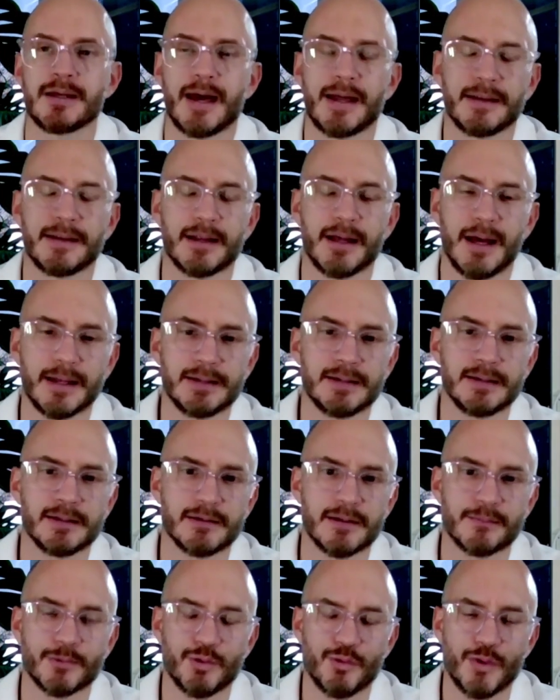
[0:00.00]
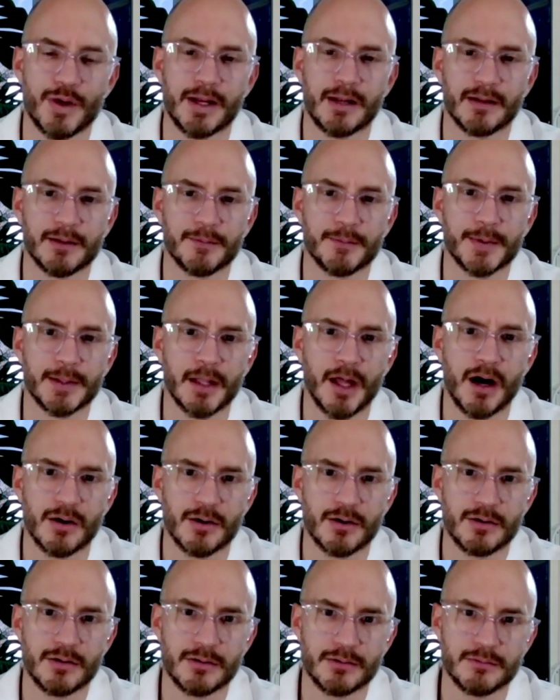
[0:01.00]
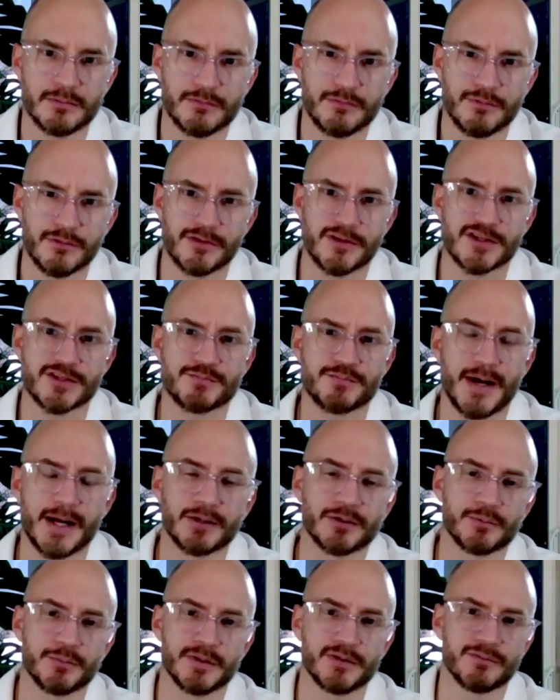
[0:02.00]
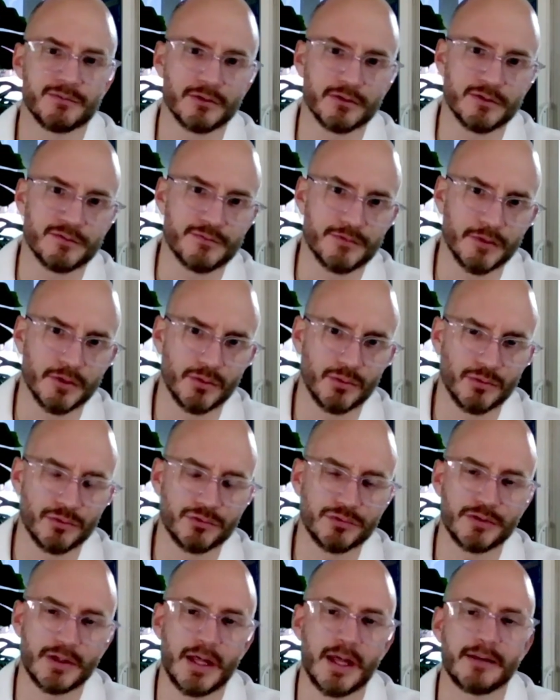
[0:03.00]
And I need them to wait a little bit longer for the spine to be fully fused,